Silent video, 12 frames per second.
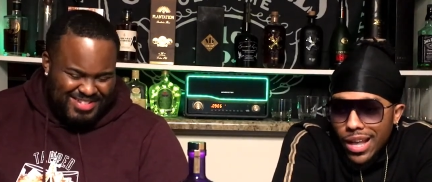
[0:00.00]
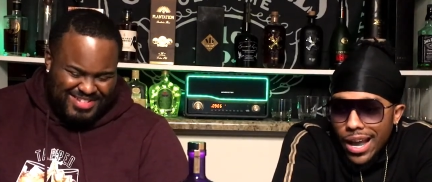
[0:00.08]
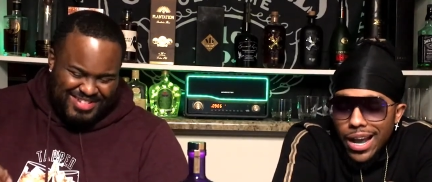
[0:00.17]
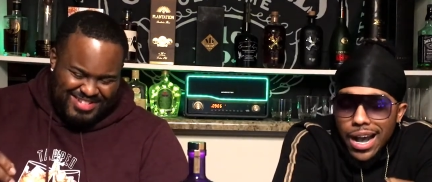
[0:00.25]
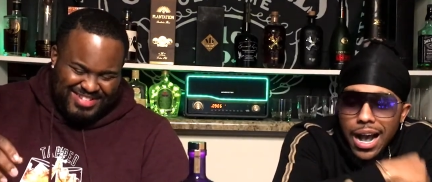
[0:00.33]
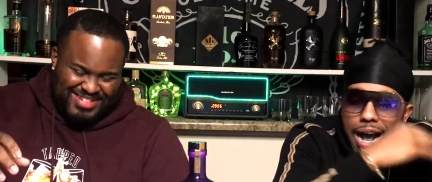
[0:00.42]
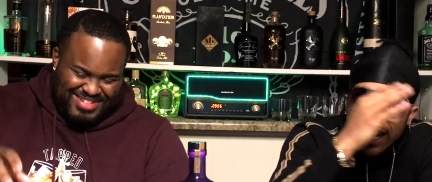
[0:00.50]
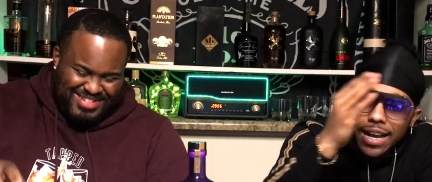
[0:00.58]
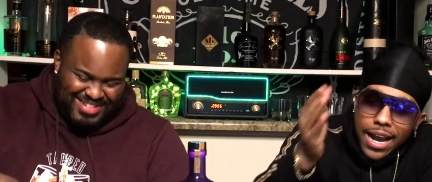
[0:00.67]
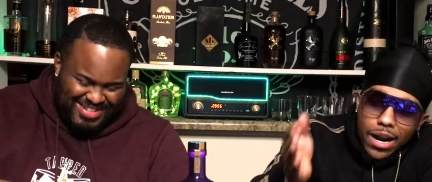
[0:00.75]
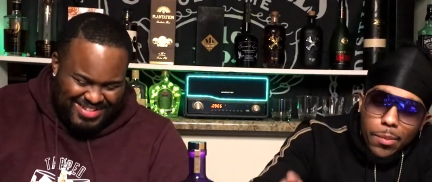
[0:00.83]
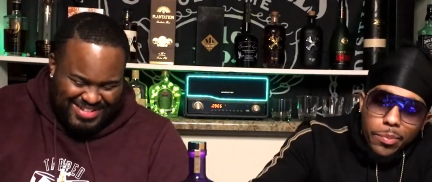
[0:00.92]
Speaker 1: like I
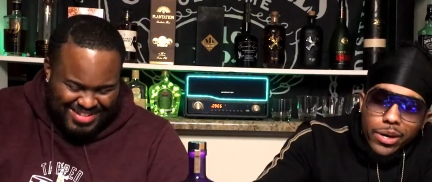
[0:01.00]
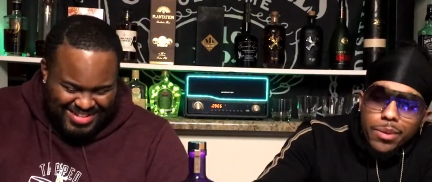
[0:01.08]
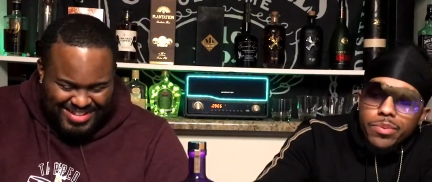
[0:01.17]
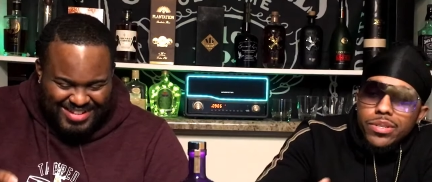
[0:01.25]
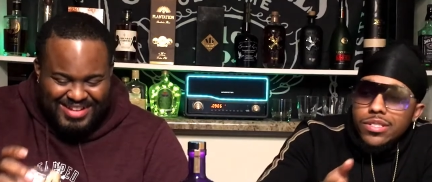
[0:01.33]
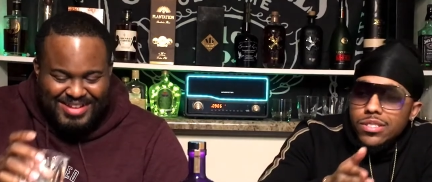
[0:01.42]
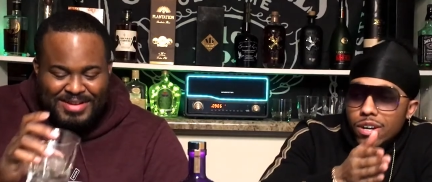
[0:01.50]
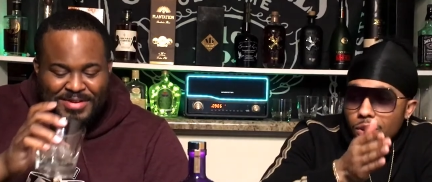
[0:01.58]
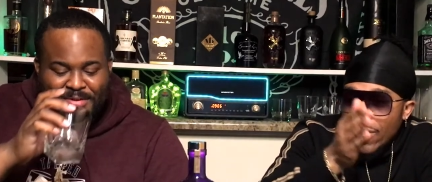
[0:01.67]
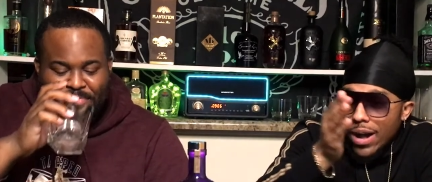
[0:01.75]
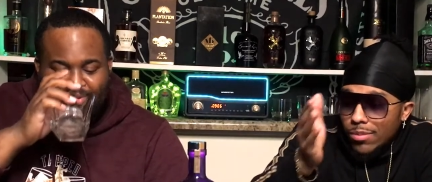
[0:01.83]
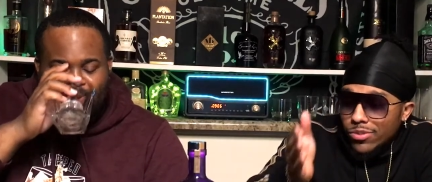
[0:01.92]
got a purpose of
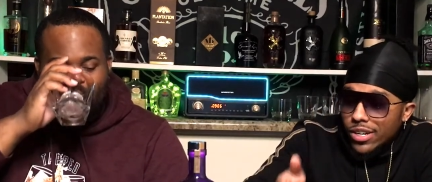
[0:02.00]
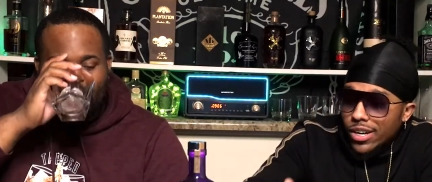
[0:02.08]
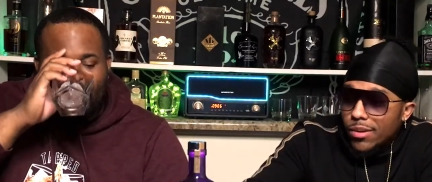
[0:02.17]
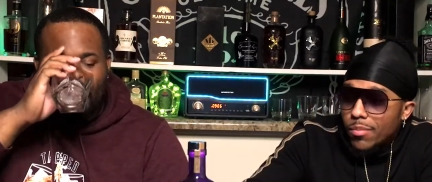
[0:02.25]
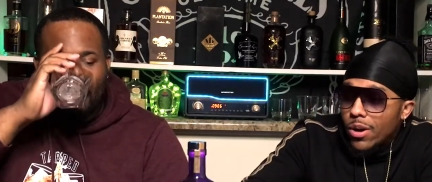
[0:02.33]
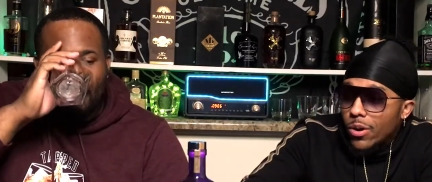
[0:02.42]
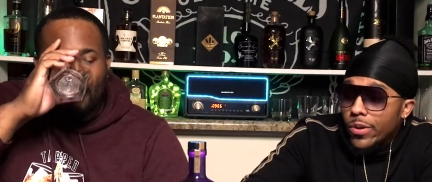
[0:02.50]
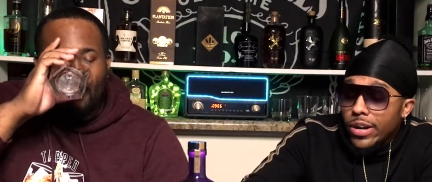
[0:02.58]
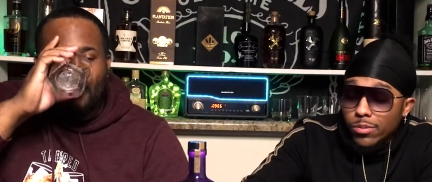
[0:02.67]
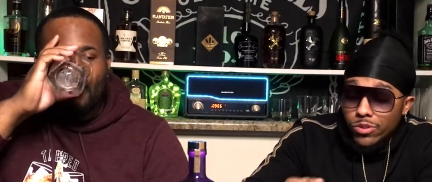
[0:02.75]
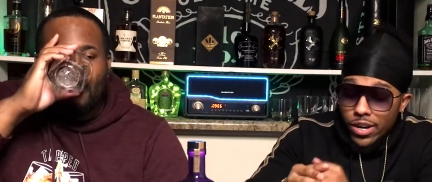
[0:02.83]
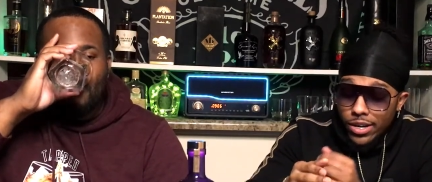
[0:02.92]
why I'm trying to get a margarita.
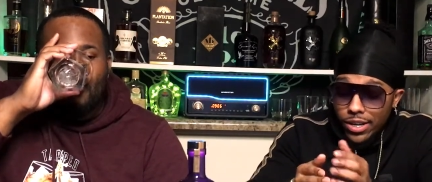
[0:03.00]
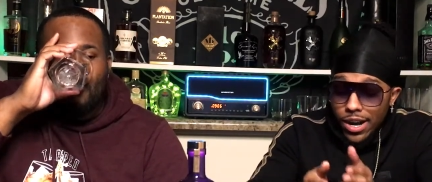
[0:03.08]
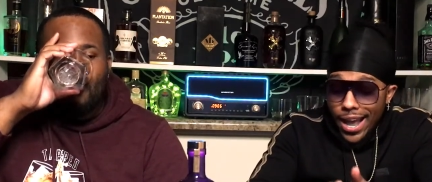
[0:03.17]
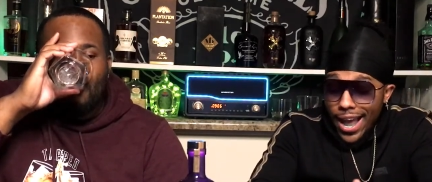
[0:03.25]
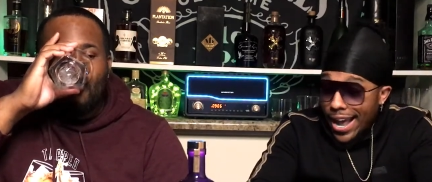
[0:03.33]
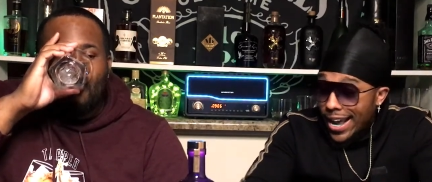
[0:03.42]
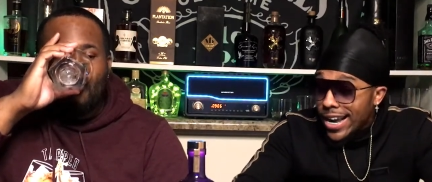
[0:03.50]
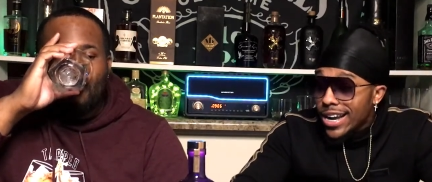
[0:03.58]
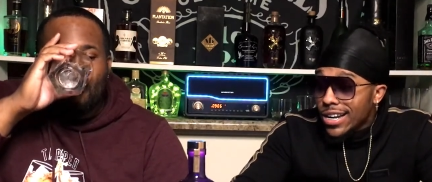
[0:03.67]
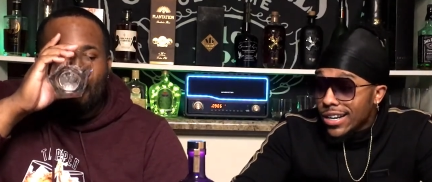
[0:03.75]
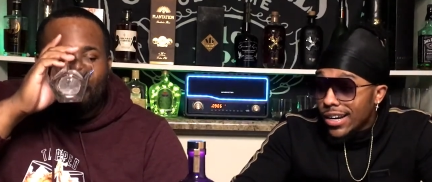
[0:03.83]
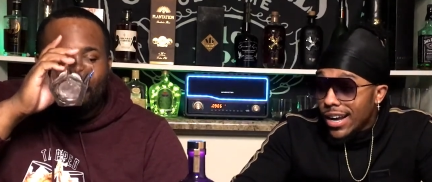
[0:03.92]
I'm trying to
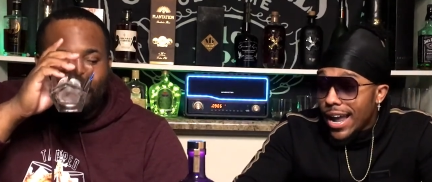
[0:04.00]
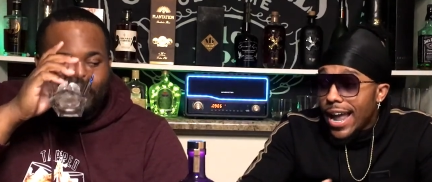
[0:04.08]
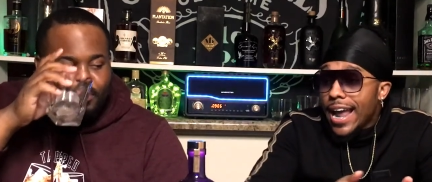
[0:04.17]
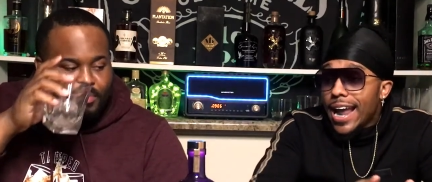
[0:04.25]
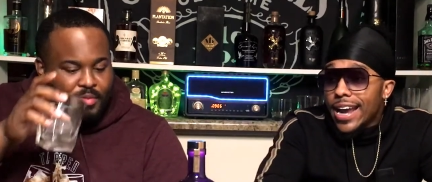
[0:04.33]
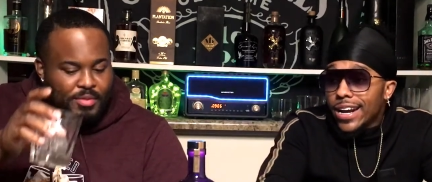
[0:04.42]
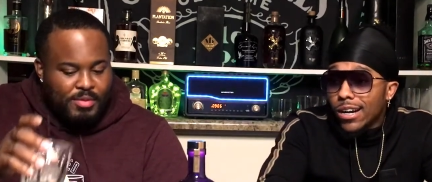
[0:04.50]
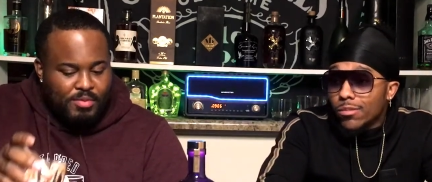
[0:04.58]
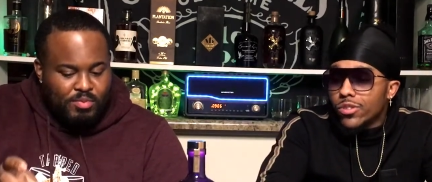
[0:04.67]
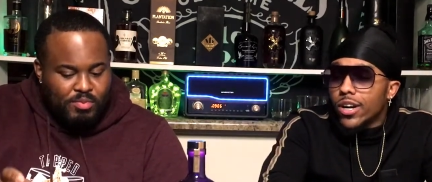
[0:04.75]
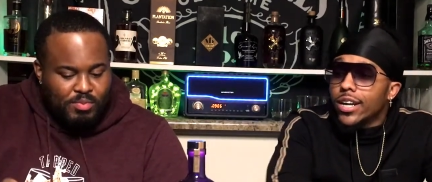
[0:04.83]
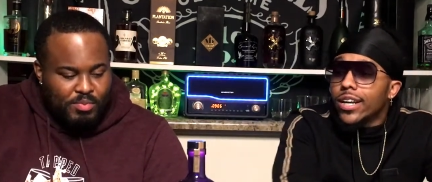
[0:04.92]
hang and I'm
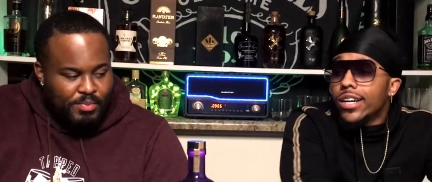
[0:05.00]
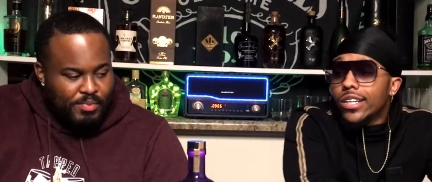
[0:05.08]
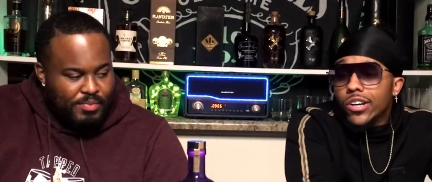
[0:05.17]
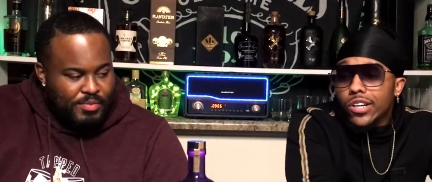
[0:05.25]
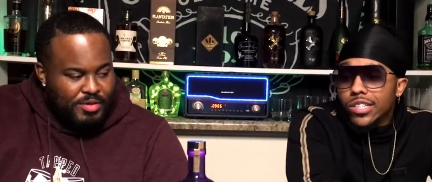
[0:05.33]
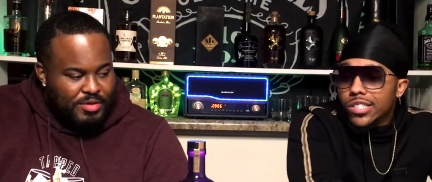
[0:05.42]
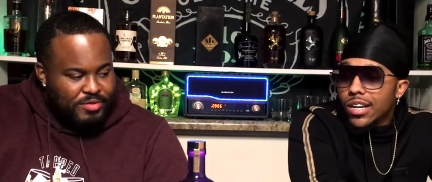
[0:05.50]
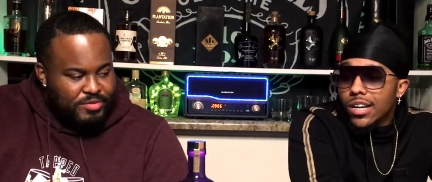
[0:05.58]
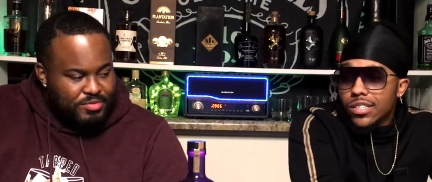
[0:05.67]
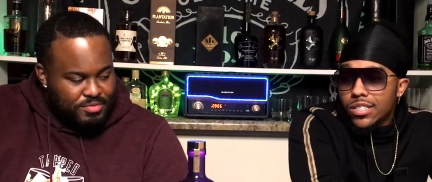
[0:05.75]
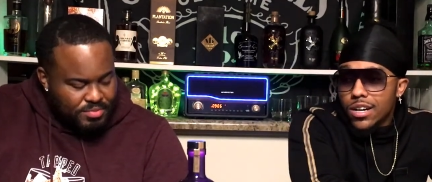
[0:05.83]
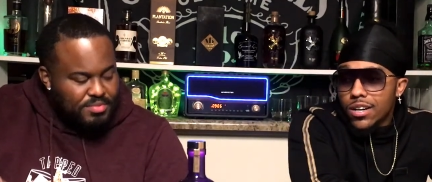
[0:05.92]
trying to get there at the
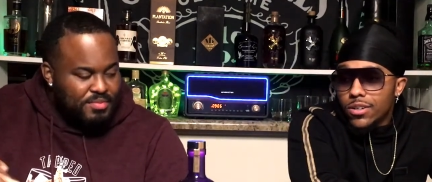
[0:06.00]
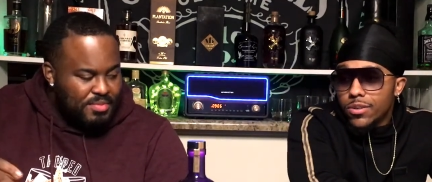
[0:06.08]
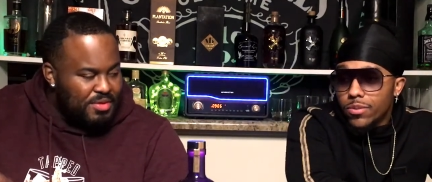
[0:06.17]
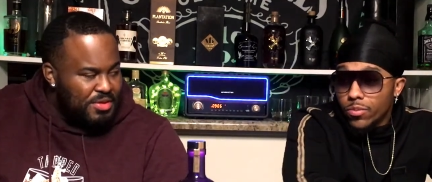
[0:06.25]
same time.